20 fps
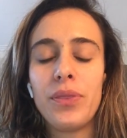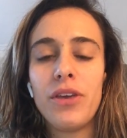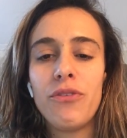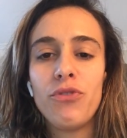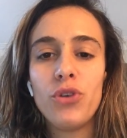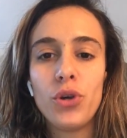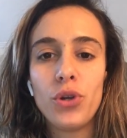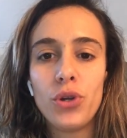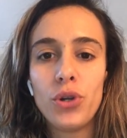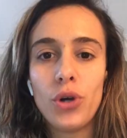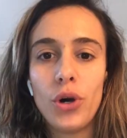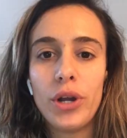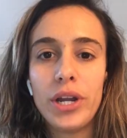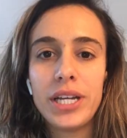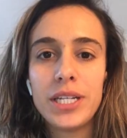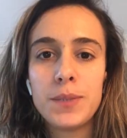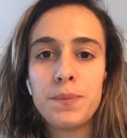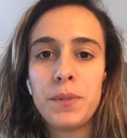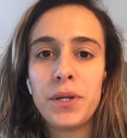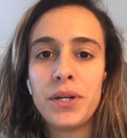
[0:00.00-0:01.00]
If you're not
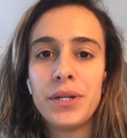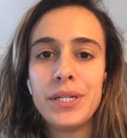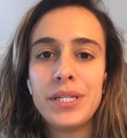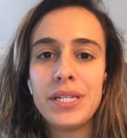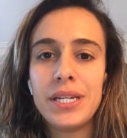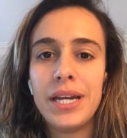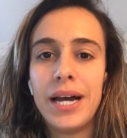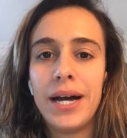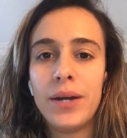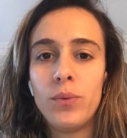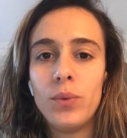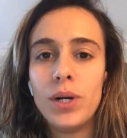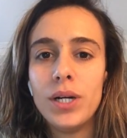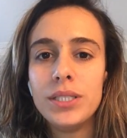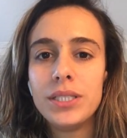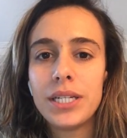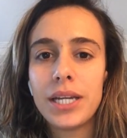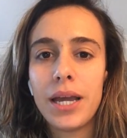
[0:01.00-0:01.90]
experienced in AdWords,